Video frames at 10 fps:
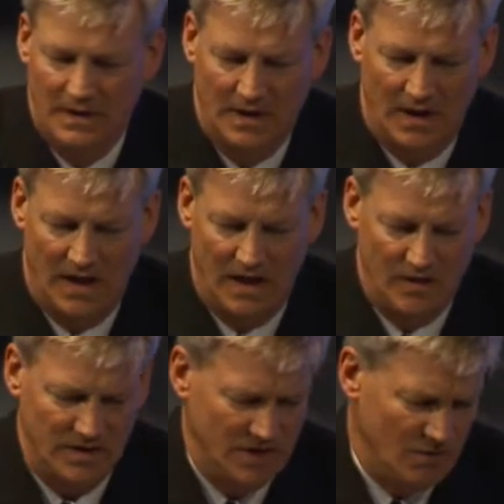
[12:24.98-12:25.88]

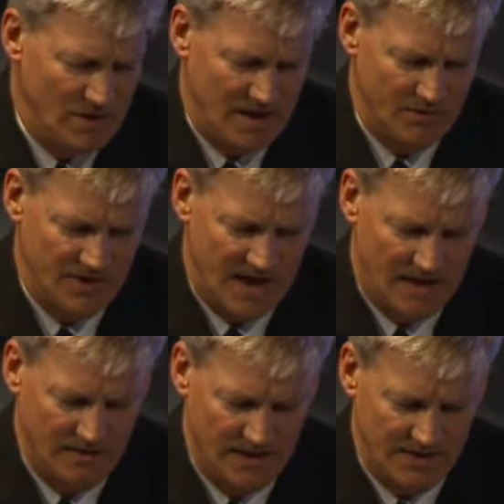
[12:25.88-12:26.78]
You know, when I was
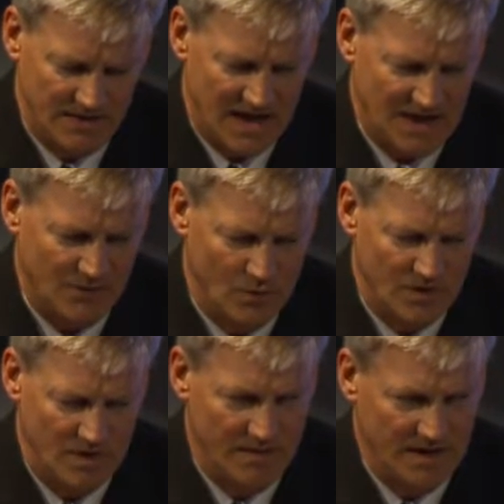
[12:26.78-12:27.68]
out as a task force
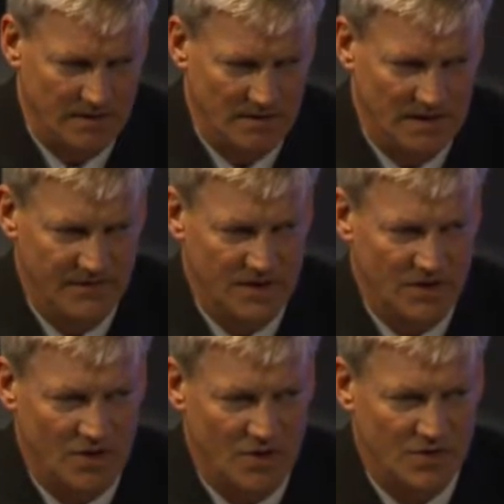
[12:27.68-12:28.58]
commander living in
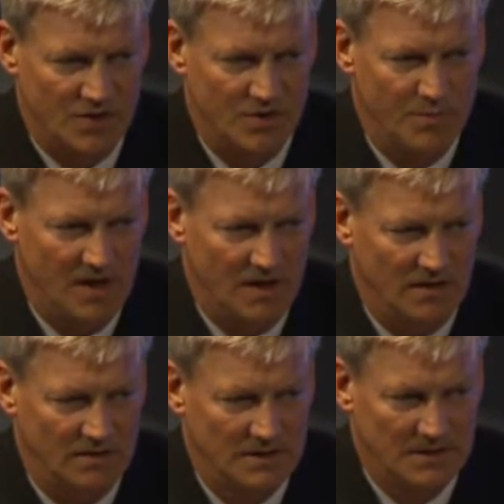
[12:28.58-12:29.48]
Yokosuka, Japan,